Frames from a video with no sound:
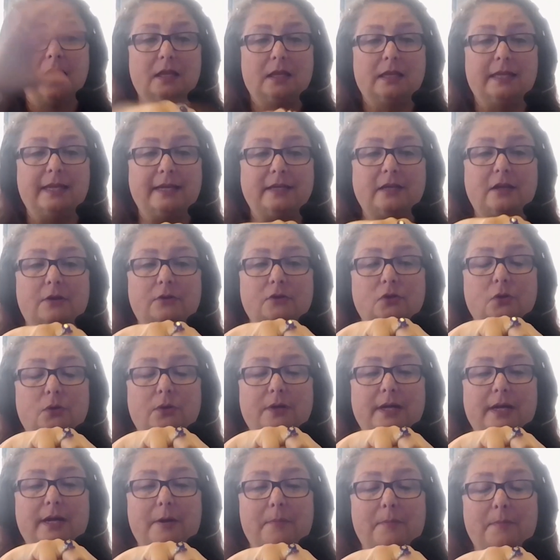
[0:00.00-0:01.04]
Lid goes
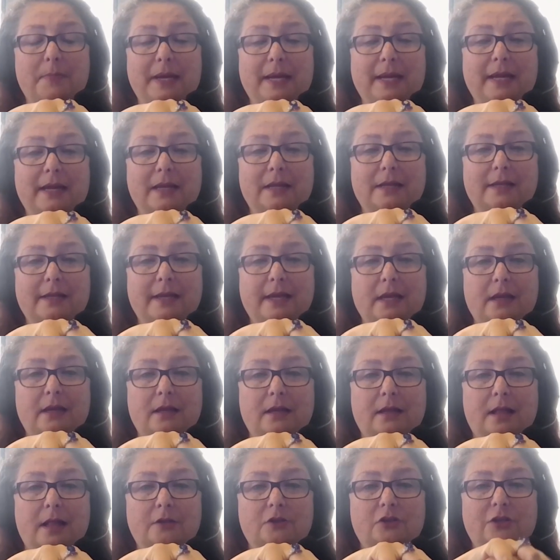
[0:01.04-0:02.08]
on it immediately.
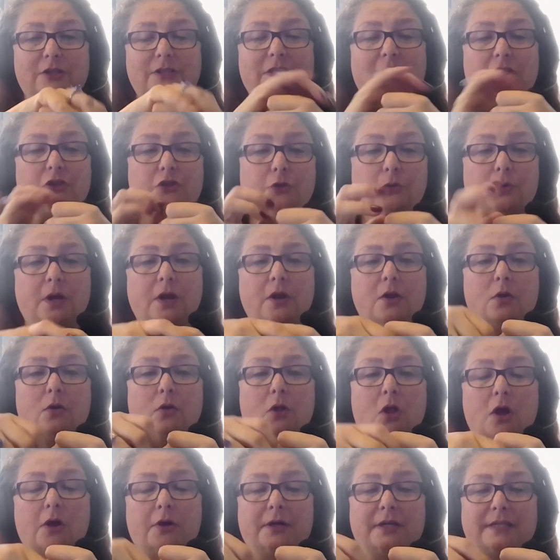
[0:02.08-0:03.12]
Just as you can no
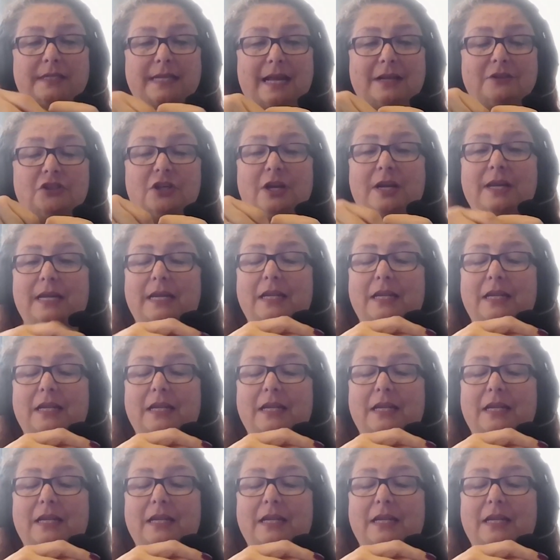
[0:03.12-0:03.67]
longer touch it,